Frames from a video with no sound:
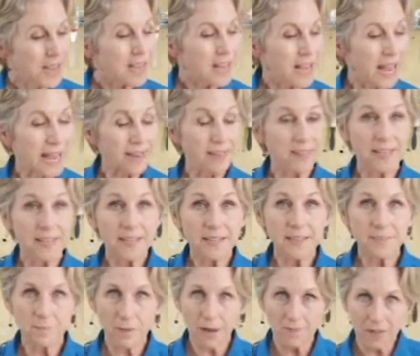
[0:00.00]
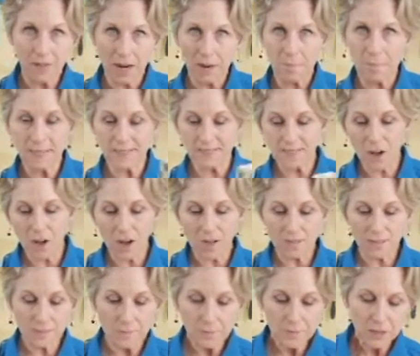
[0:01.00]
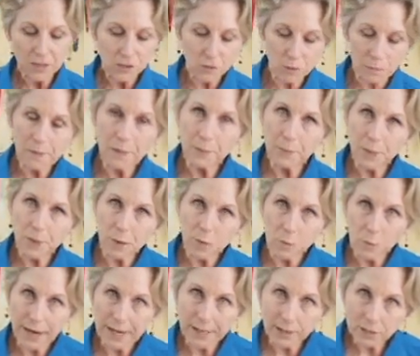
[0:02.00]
And then I've got my sauce. So I'm going to put it right on